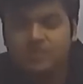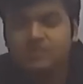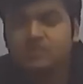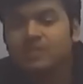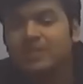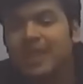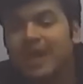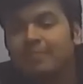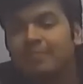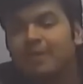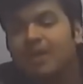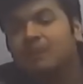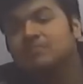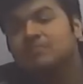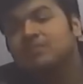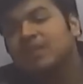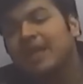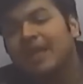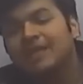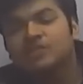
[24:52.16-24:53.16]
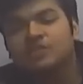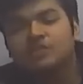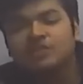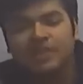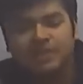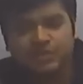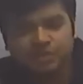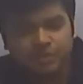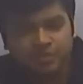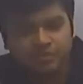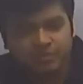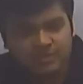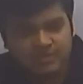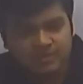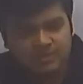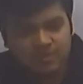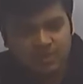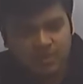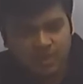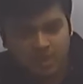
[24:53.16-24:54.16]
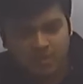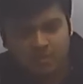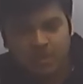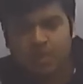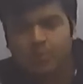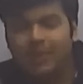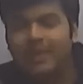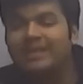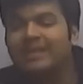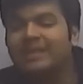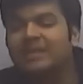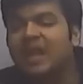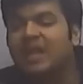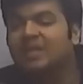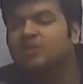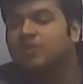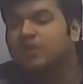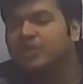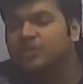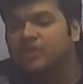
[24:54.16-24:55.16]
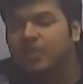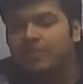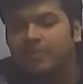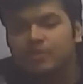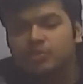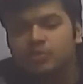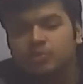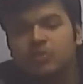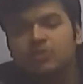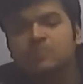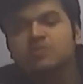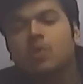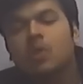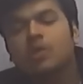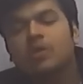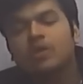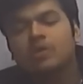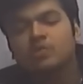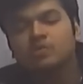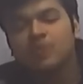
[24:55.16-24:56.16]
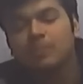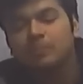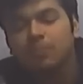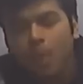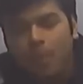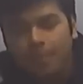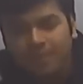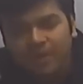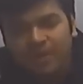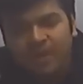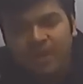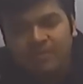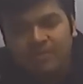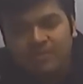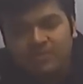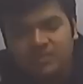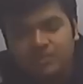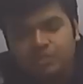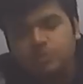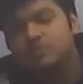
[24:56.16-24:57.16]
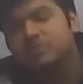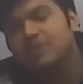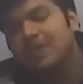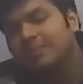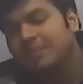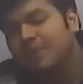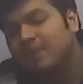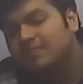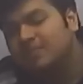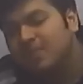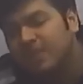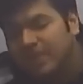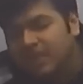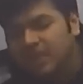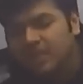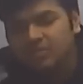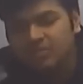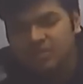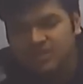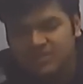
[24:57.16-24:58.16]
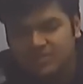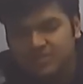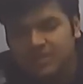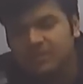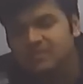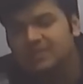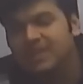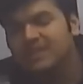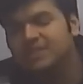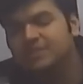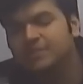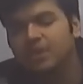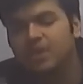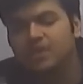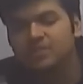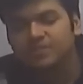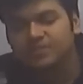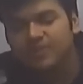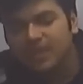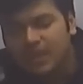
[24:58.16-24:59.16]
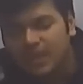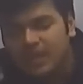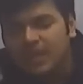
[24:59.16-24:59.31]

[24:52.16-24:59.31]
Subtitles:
So that becomes a legislation risk. But when Gitanjali Gem and Jewelers got into some corporate governance issues, that becomes a legal risk because that is because of the